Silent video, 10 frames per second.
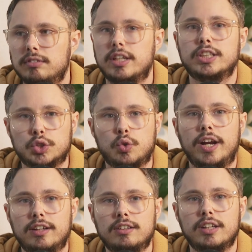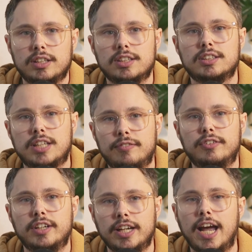this is great. This is
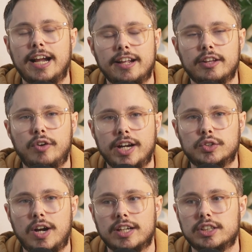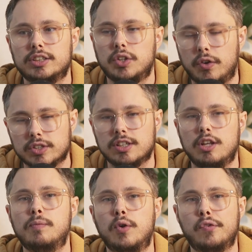definitely heading in the right direction. So it's a
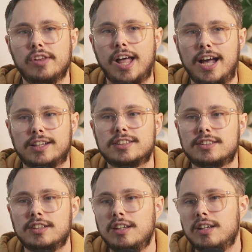little more relaxed.